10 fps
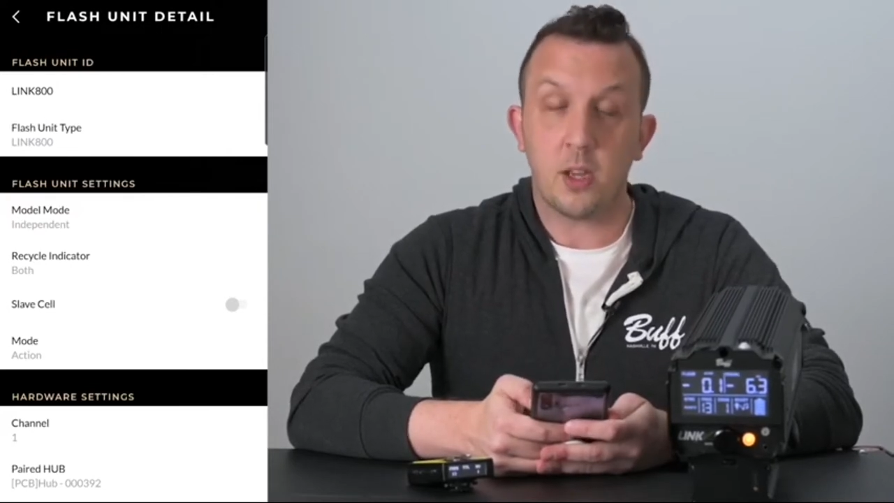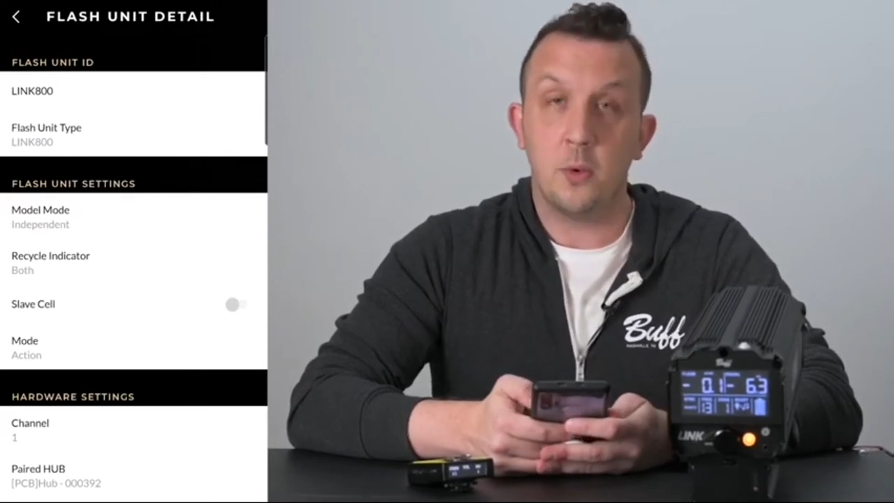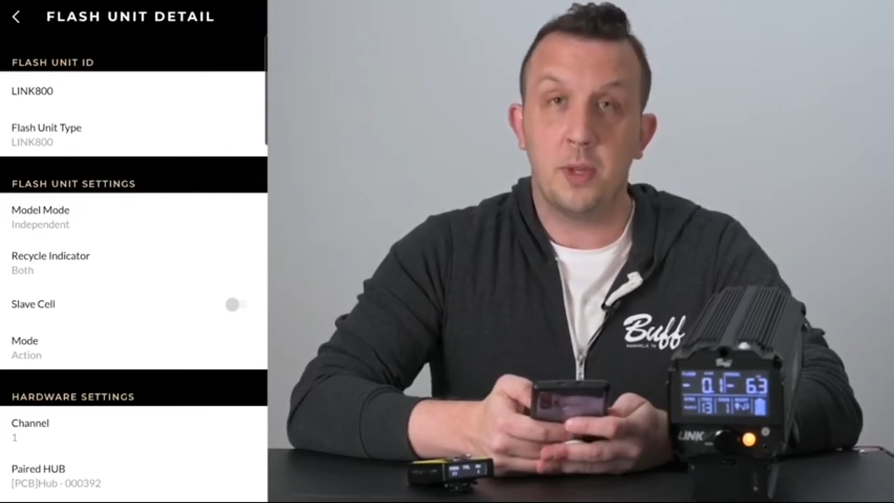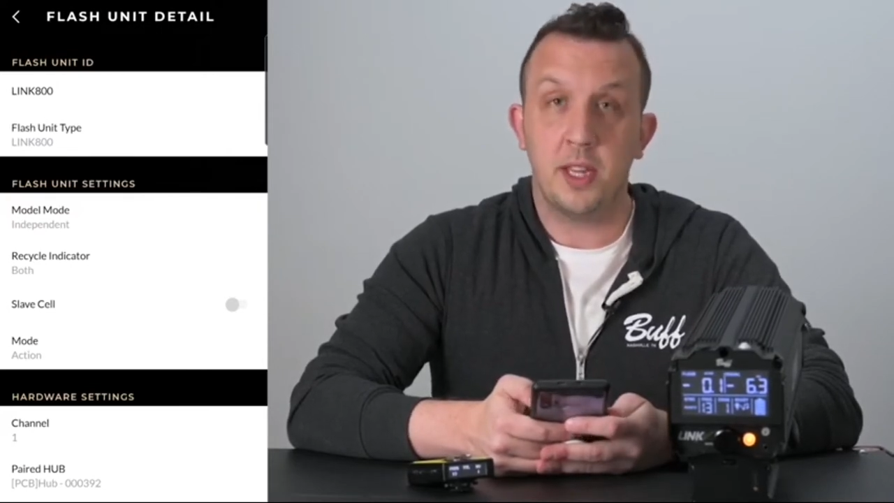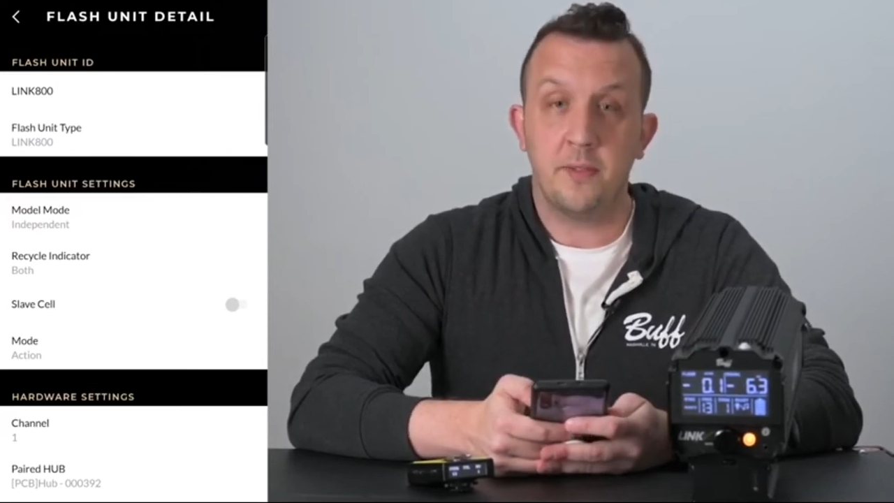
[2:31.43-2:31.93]

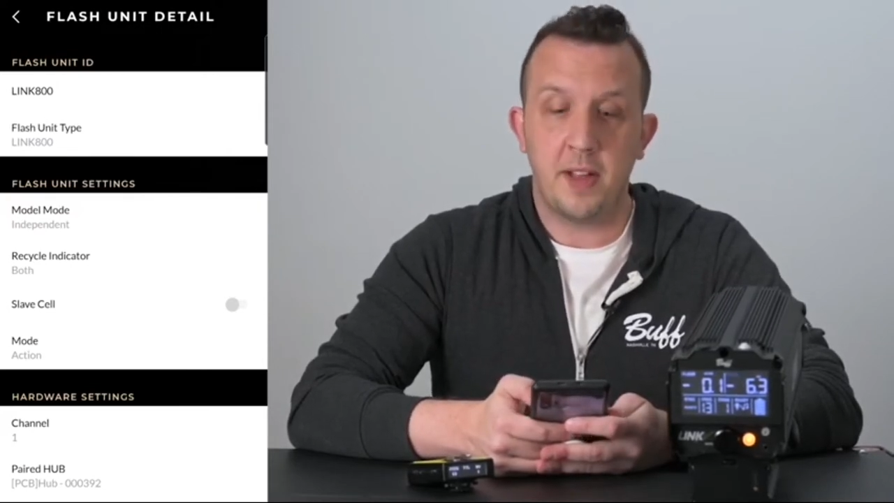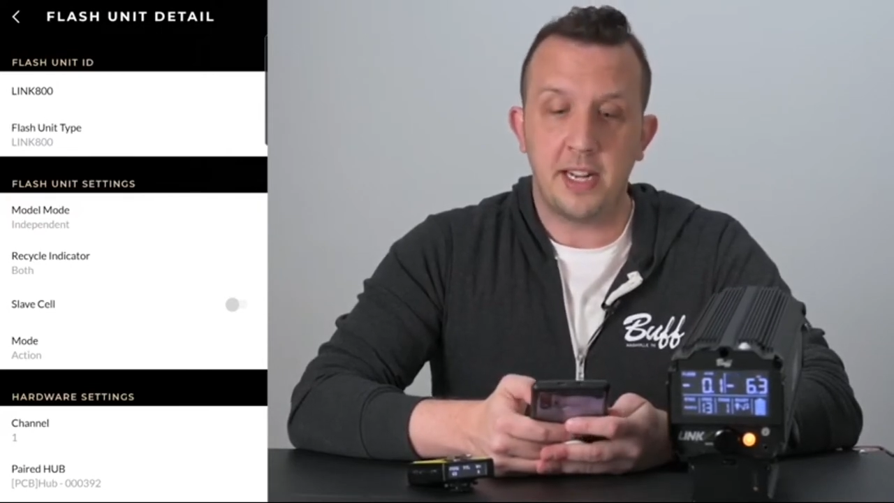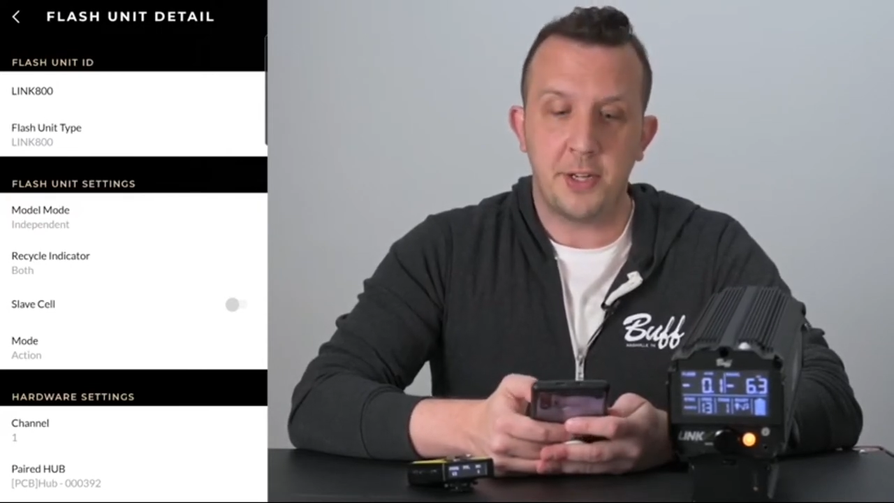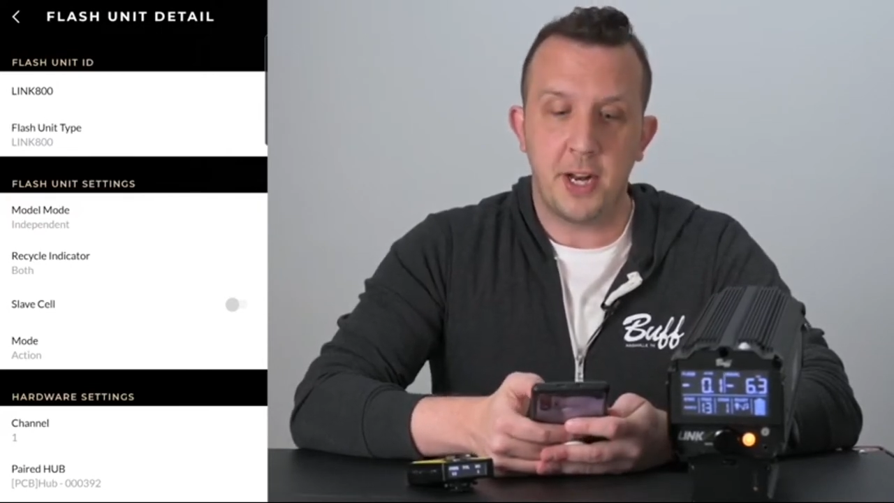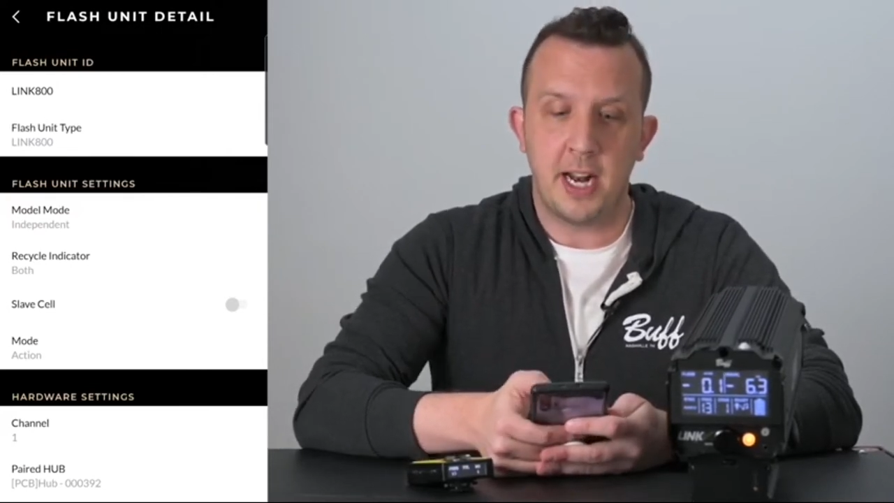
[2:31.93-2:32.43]
Within the
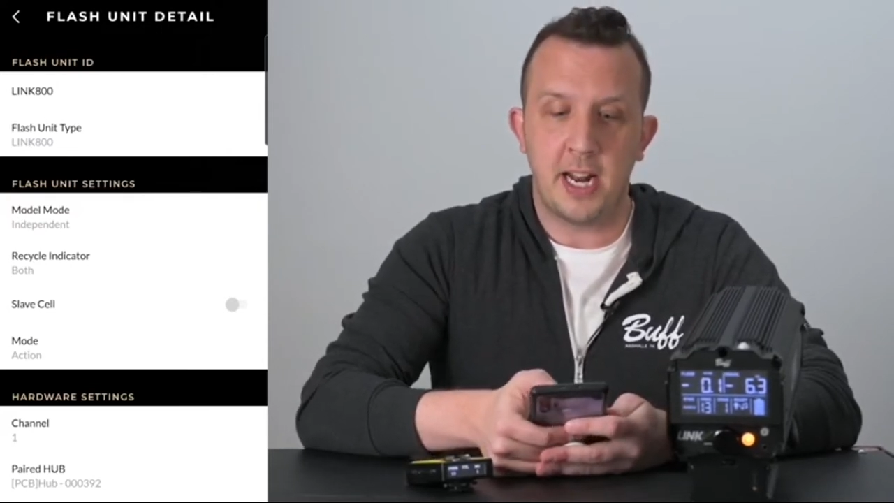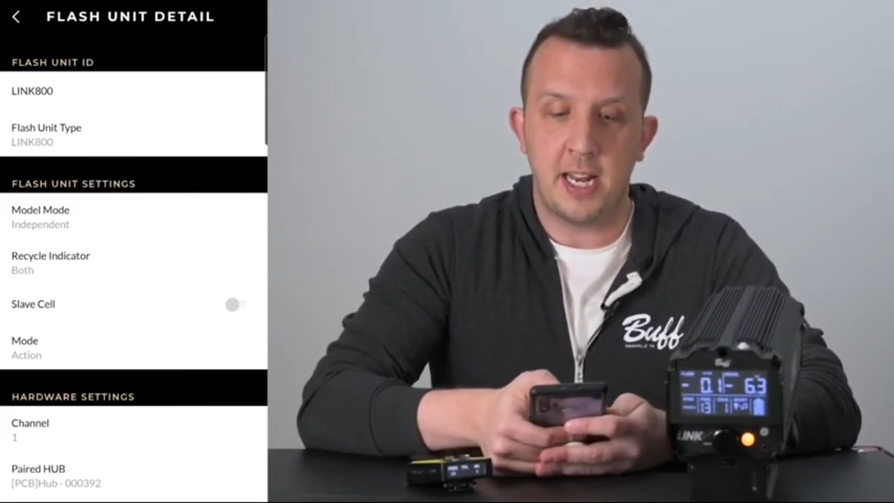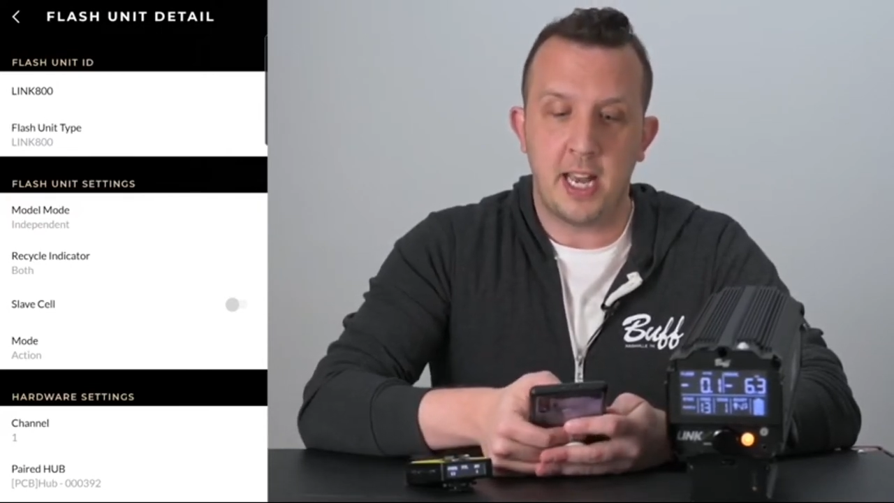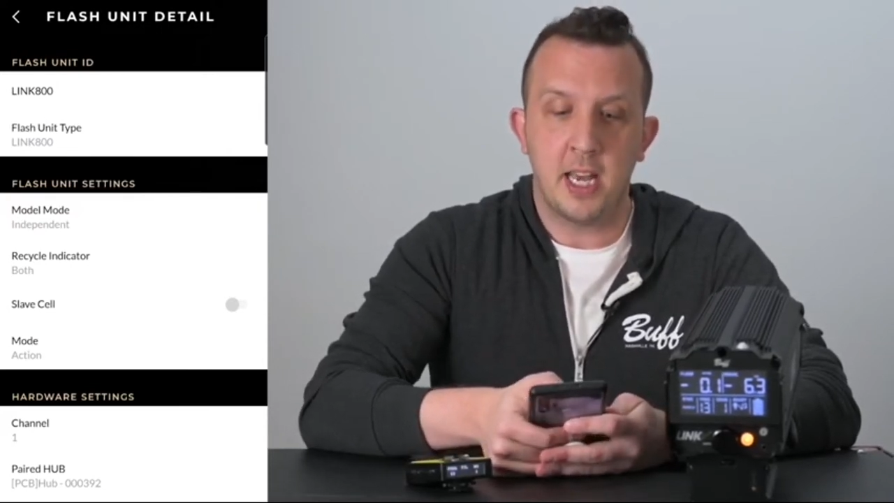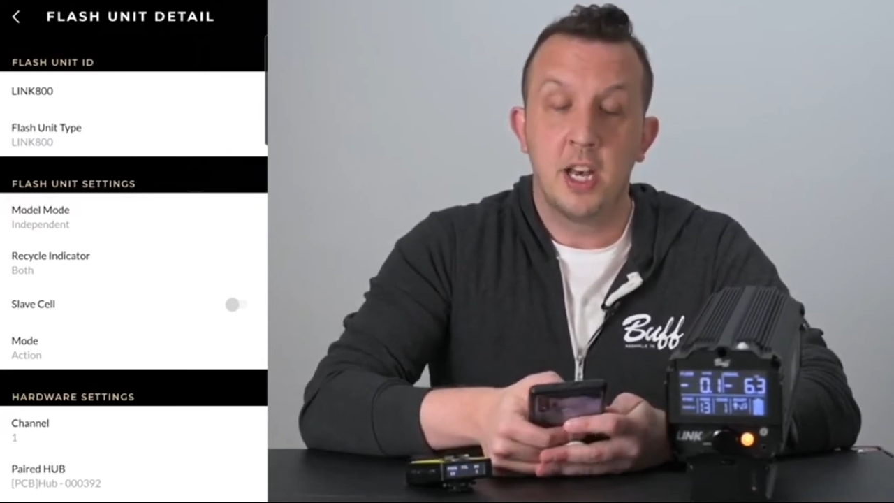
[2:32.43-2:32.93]
flash unit
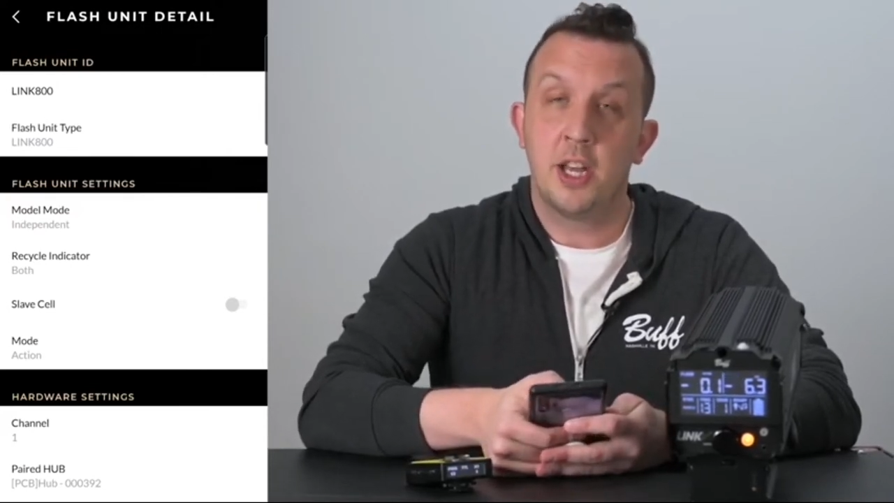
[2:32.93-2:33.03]
ID,